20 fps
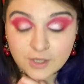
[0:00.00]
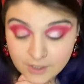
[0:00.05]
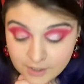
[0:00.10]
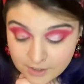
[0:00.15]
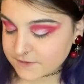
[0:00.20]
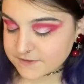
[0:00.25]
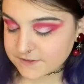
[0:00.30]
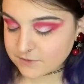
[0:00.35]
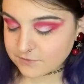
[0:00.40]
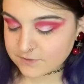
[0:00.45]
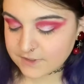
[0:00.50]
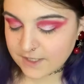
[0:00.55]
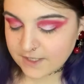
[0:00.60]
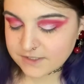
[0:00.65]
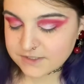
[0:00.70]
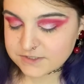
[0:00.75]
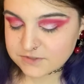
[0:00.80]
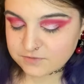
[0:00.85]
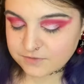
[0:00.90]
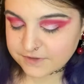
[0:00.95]
So
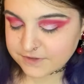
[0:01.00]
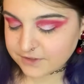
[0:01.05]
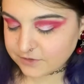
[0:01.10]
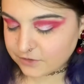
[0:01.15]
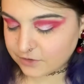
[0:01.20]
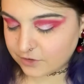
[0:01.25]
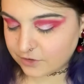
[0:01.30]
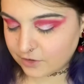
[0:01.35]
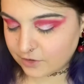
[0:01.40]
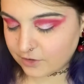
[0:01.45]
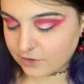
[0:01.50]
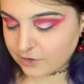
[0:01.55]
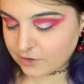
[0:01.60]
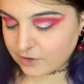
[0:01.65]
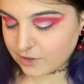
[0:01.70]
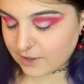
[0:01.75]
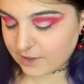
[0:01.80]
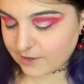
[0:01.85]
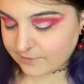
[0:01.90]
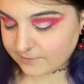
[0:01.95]
next with the look,
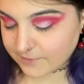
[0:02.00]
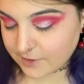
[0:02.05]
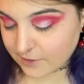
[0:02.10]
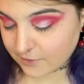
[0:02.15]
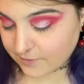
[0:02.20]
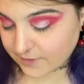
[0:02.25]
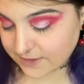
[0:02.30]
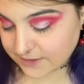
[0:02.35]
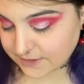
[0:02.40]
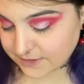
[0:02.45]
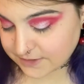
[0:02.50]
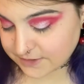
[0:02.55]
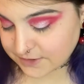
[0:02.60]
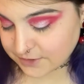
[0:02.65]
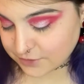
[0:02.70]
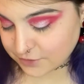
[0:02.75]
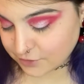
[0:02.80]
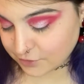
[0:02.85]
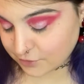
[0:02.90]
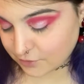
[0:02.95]
I'm going
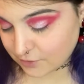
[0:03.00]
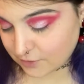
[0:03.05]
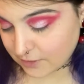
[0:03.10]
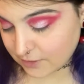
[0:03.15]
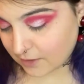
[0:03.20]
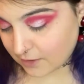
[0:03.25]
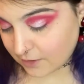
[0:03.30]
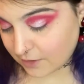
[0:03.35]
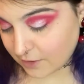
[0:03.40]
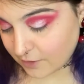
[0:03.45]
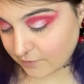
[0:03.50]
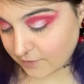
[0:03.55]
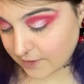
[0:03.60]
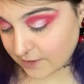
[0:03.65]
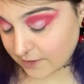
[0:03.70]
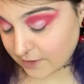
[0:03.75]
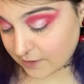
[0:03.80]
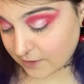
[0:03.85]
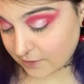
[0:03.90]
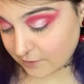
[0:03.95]
to go
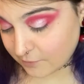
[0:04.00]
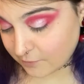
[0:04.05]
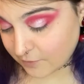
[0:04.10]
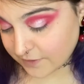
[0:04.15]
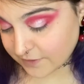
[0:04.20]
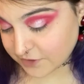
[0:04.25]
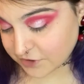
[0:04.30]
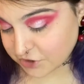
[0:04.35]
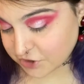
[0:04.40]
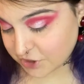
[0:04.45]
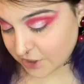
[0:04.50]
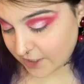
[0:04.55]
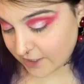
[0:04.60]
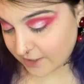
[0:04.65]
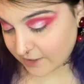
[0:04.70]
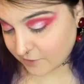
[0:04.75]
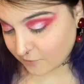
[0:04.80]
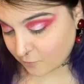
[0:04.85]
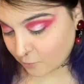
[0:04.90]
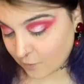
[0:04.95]
in with the
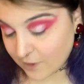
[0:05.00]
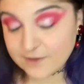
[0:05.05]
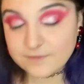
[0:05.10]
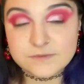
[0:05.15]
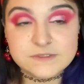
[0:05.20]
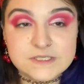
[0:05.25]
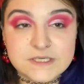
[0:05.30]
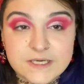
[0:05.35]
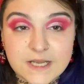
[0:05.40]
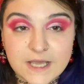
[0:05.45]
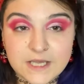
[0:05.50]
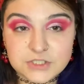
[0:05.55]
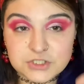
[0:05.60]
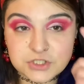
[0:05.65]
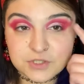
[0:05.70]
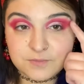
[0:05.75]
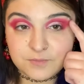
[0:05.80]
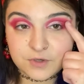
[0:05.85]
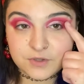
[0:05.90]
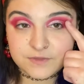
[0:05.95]
shade Whipped and
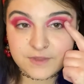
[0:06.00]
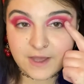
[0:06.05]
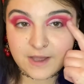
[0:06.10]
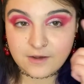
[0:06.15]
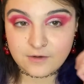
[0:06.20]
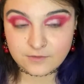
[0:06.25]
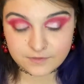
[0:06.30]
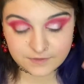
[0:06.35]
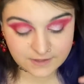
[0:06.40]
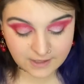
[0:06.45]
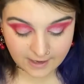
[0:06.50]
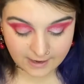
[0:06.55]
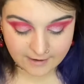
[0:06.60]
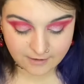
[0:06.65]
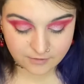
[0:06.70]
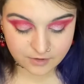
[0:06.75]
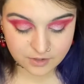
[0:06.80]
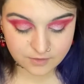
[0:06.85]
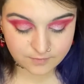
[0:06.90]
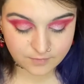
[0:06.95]
actually put that on the
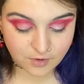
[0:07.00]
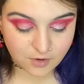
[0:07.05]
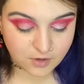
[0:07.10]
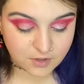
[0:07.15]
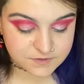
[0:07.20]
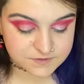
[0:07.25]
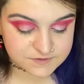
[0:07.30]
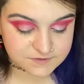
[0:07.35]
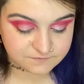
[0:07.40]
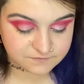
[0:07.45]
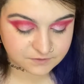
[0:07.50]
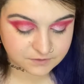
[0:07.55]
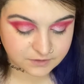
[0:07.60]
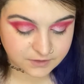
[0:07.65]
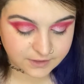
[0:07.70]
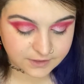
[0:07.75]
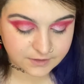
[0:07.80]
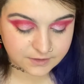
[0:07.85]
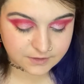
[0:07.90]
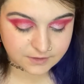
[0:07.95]
outer parts of the
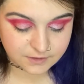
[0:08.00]
lid.